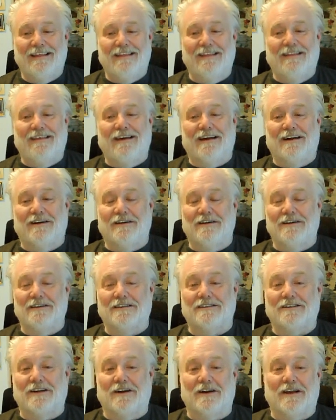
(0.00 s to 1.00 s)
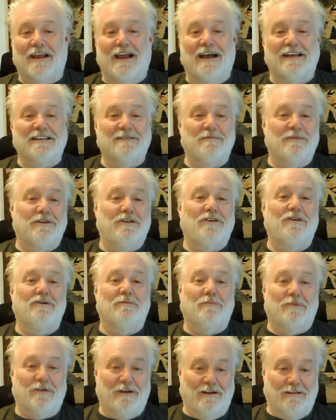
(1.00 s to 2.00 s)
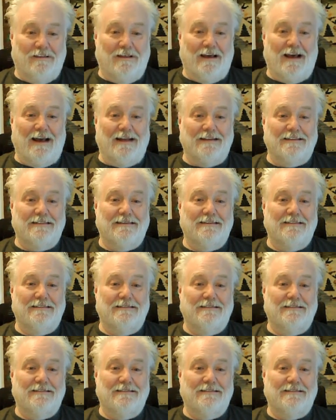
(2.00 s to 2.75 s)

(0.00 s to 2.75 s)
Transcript: there is sarcasm and humor in that.